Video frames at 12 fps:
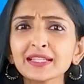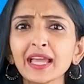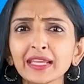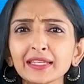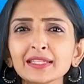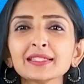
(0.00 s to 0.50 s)

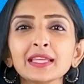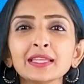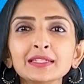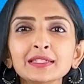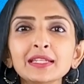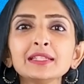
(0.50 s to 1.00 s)
like it is
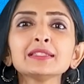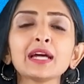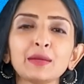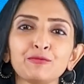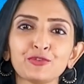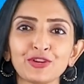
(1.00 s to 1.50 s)
indeed
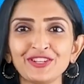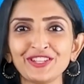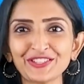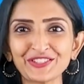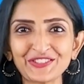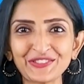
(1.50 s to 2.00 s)
time for
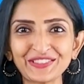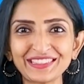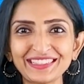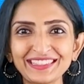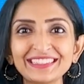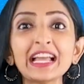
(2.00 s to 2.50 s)
India's growth.
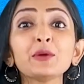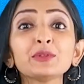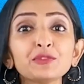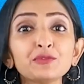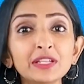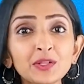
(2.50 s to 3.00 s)
Now
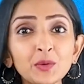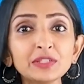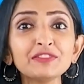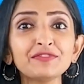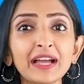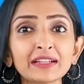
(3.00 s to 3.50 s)
that we know
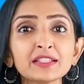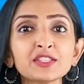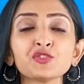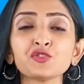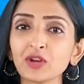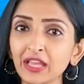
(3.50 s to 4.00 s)
the
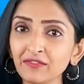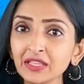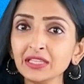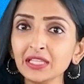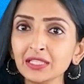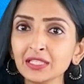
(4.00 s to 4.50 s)
factors
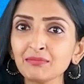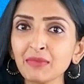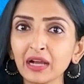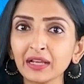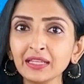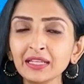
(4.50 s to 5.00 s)
driving the Indian
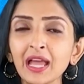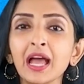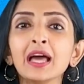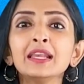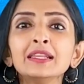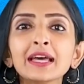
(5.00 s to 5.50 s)
market,
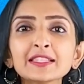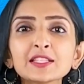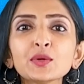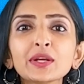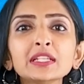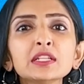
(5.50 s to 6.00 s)
let's
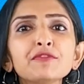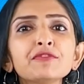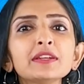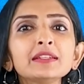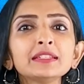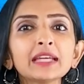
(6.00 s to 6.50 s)
look at
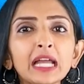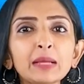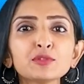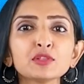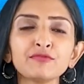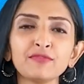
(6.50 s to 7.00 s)
different
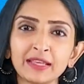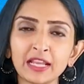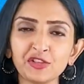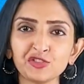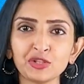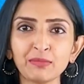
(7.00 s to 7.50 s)
types of
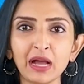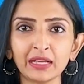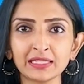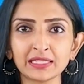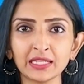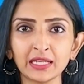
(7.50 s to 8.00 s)
financial
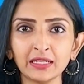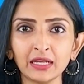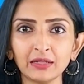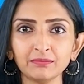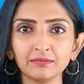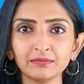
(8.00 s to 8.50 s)
markets in
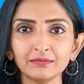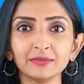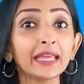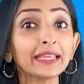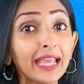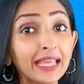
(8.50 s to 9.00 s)
India.
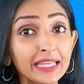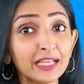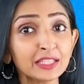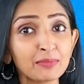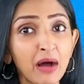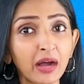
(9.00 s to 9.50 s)
Like any
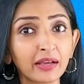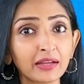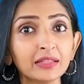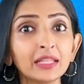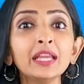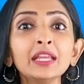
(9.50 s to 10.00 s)
other
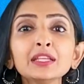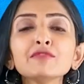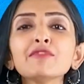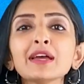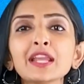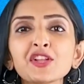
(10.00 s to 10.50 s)
market, the Indian
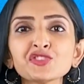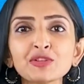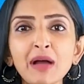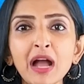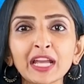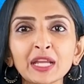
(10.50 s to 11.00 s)
financial
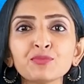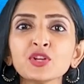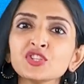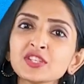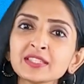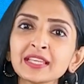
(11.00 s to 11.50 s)
market
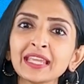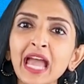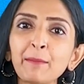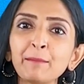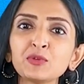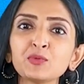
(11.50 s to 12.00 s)
bridges the
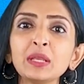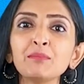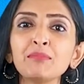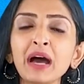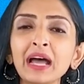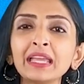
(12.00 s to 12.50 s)
gap between
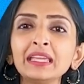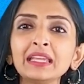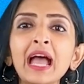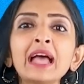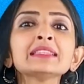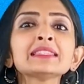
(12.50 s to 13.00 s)
buying
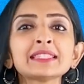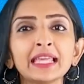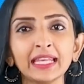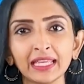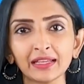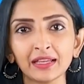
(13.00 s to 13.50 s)
and
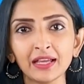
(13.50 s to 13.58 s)
selling,